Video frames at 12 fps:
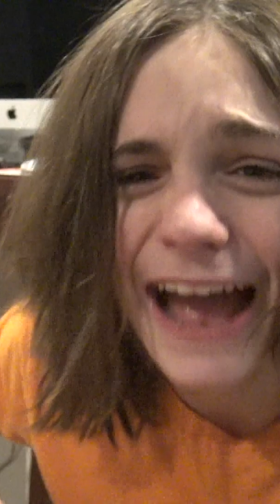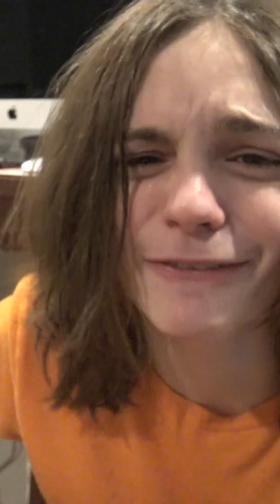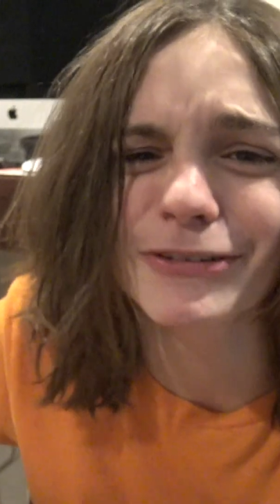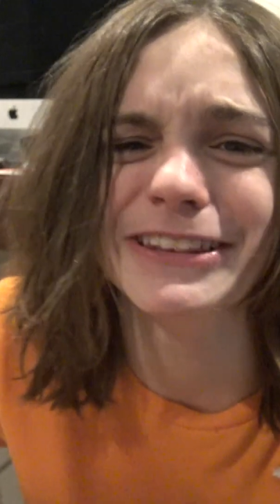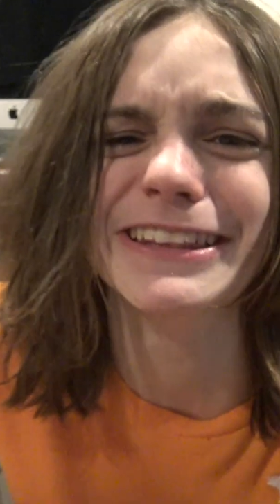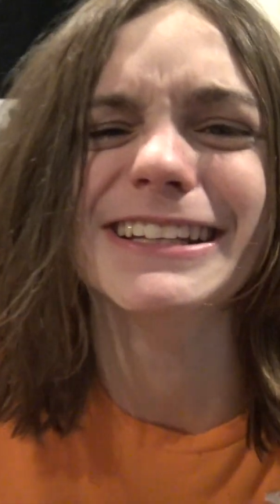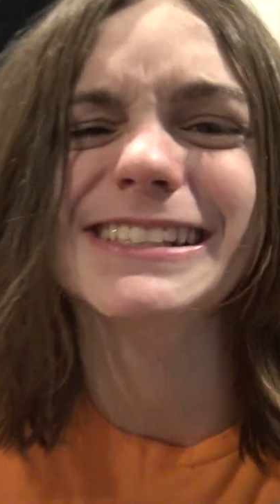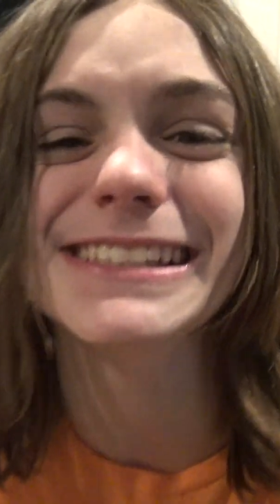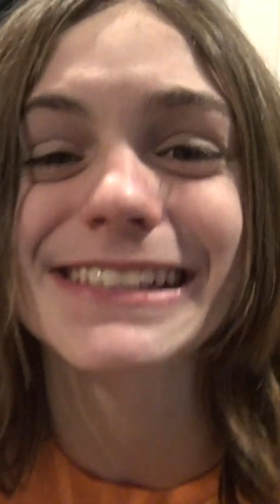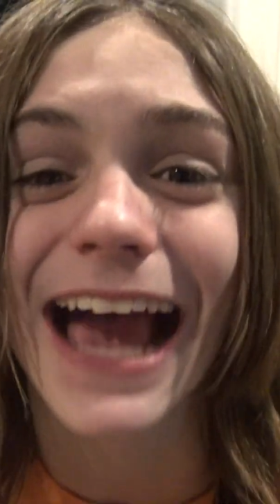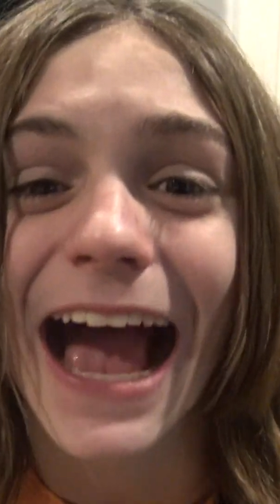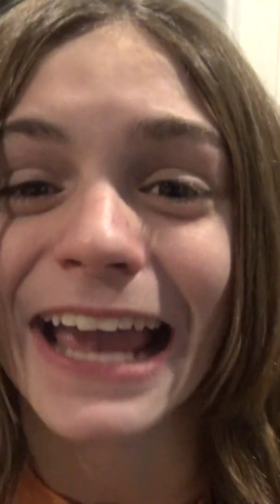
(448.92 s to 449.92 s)
Everything's
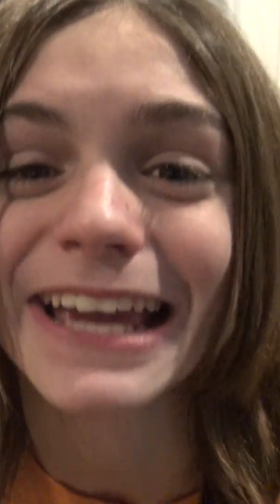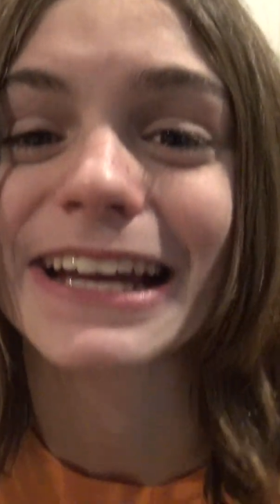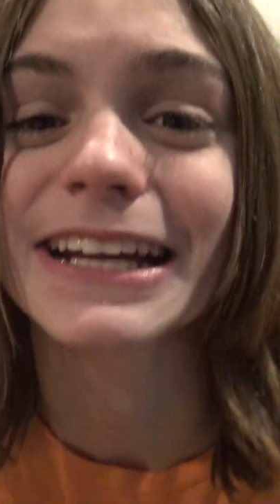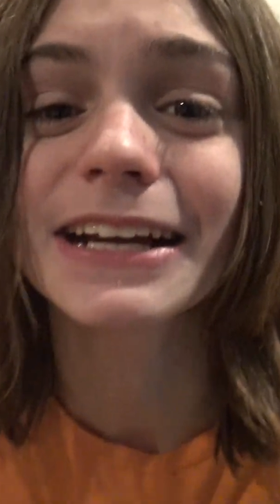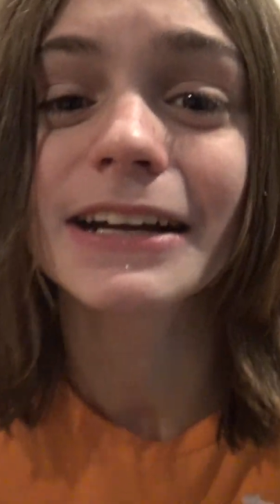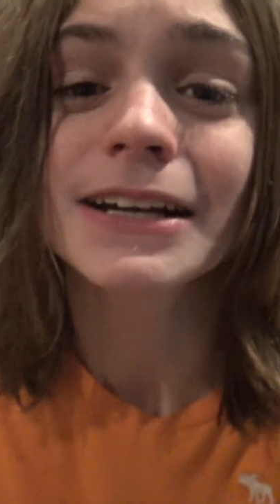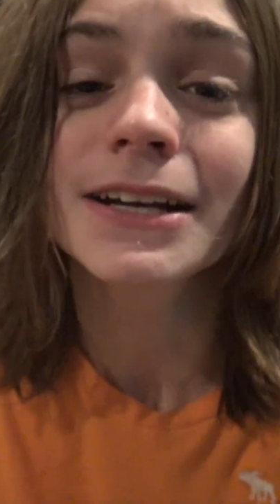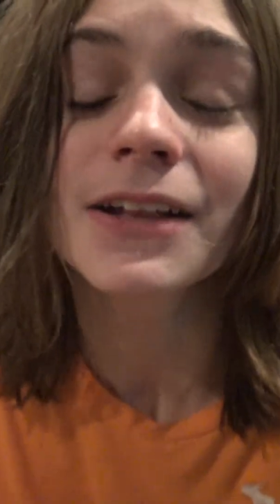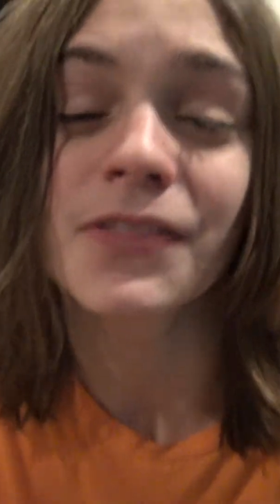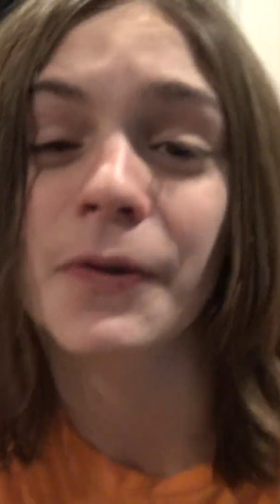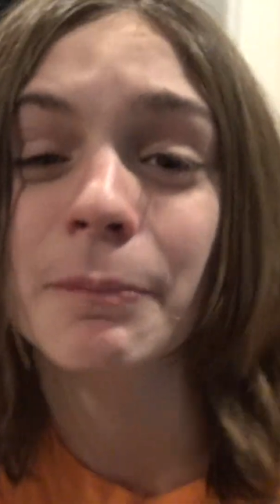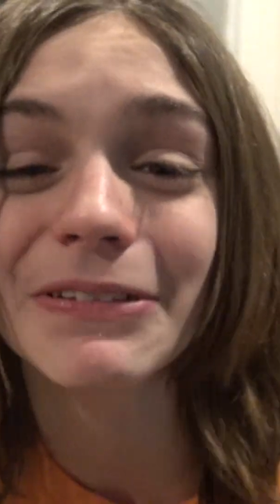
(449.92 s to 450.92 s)
dying.
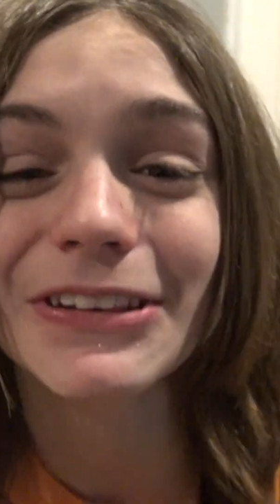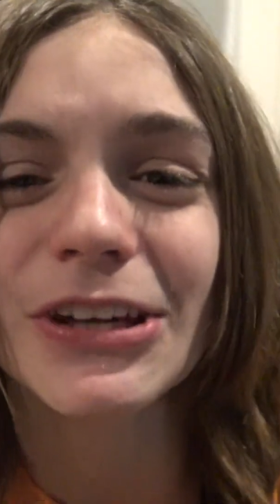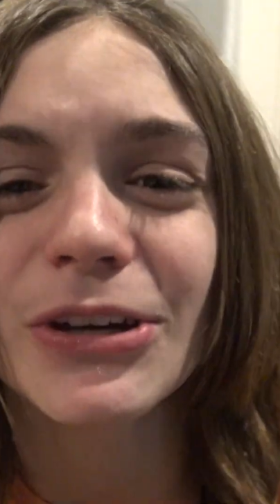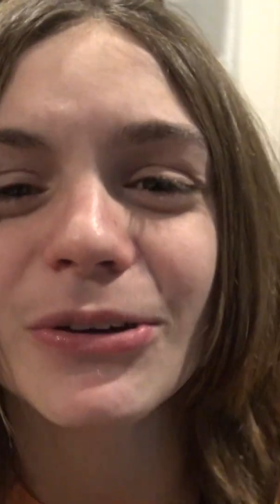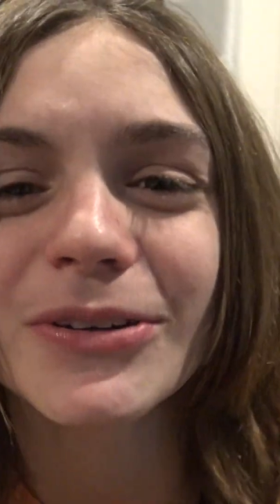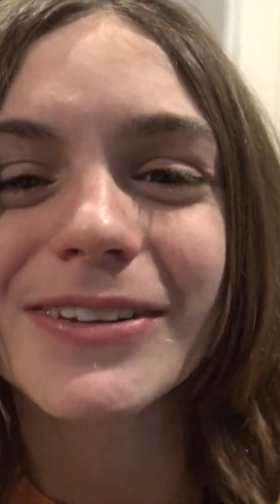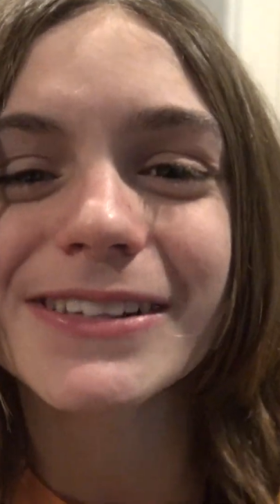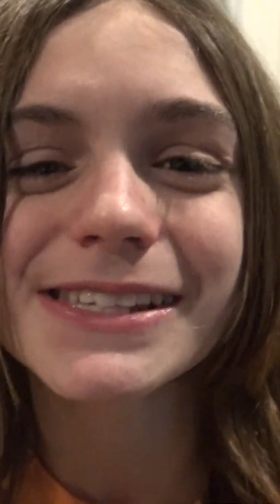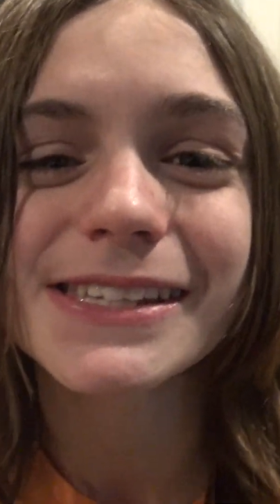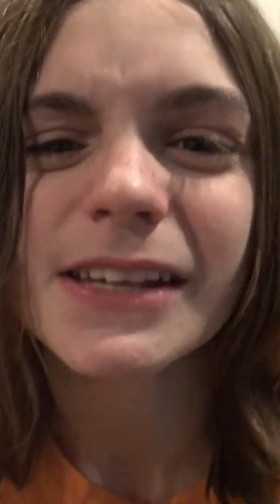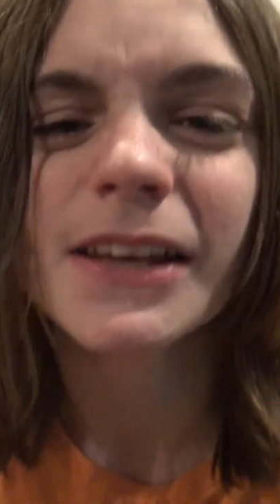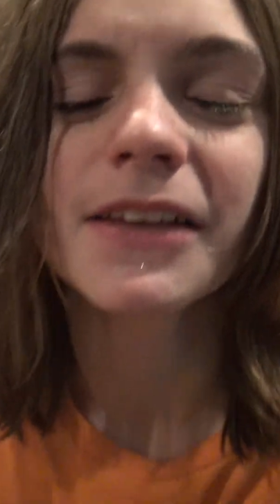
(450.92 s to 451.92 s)
The
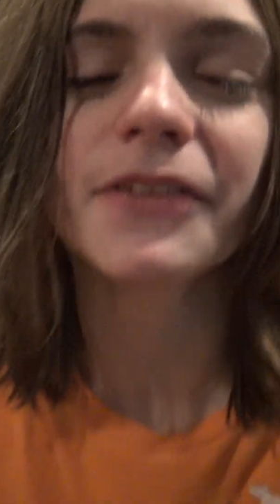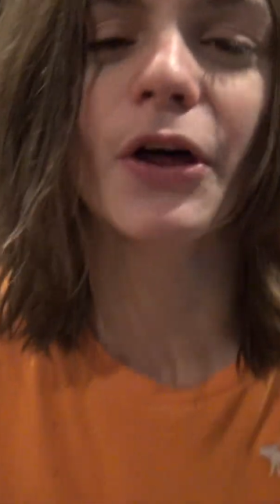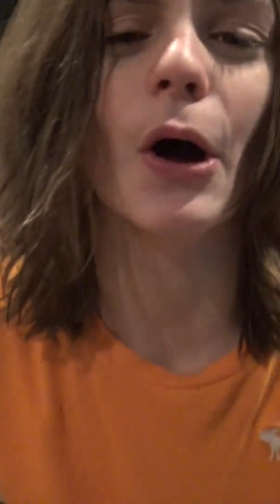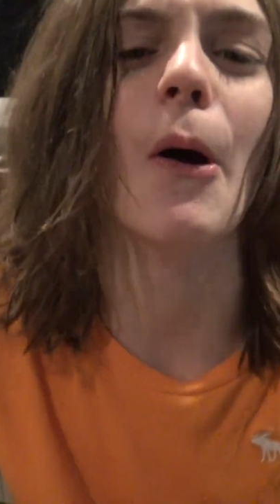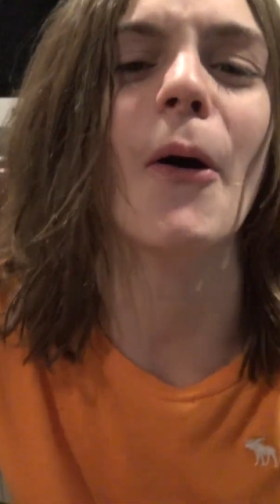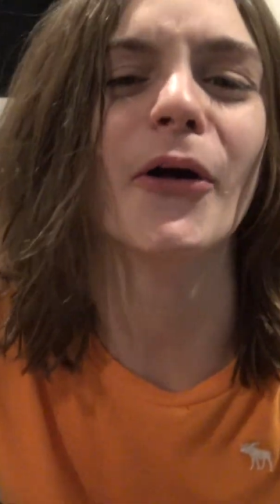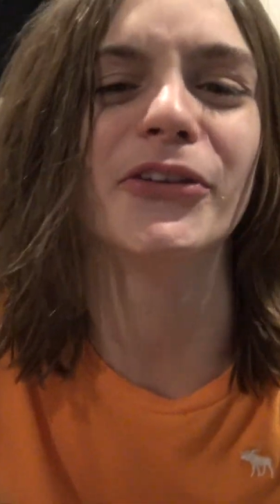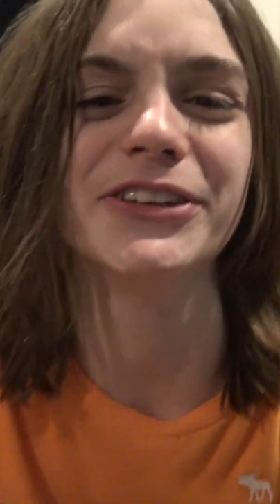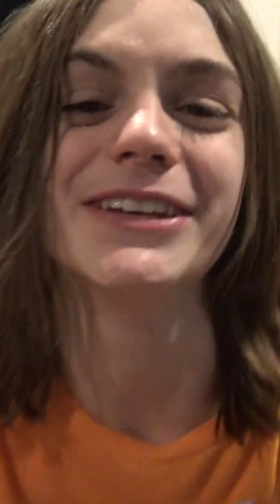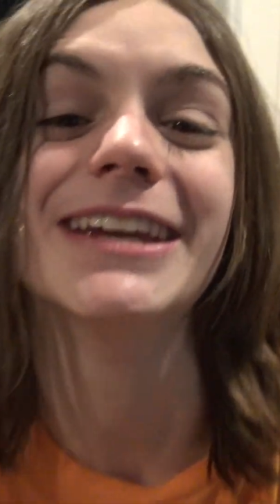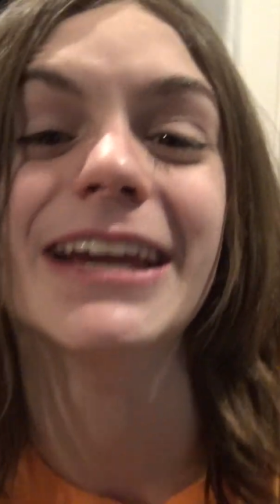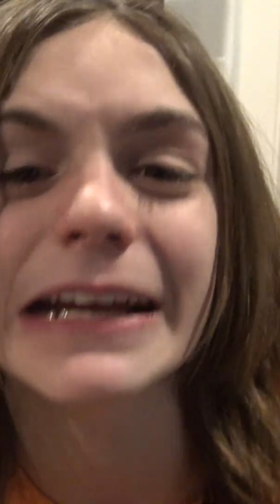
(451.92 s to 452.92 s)
balloons, the old
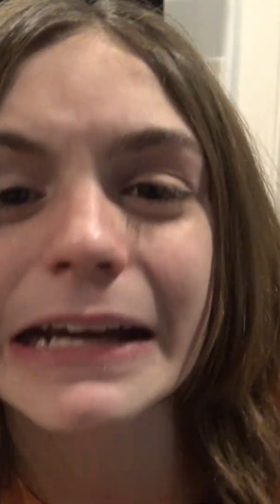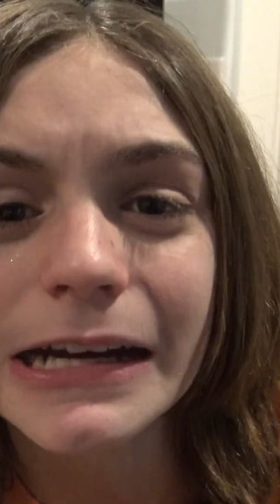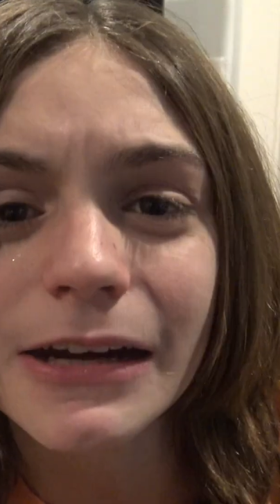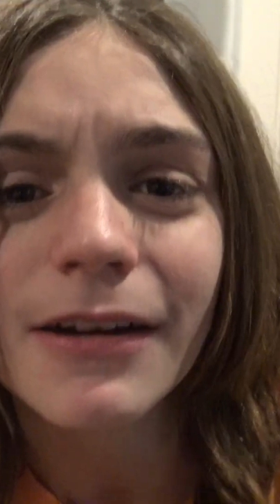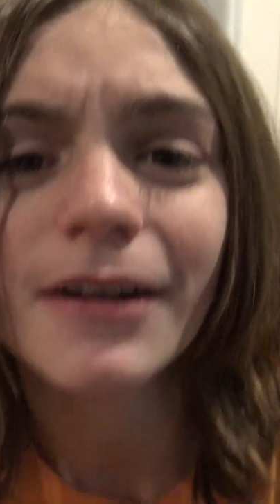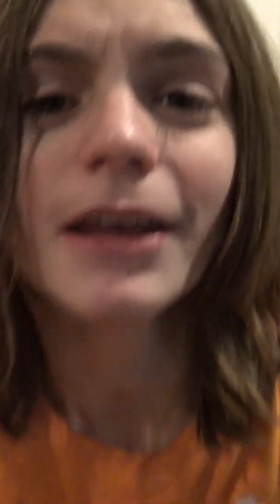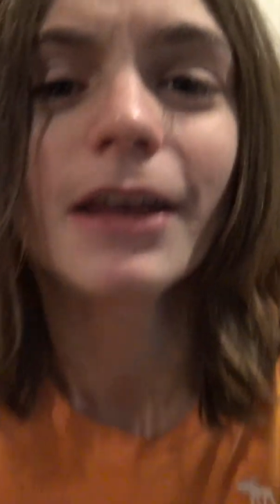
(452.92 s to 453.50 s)
year.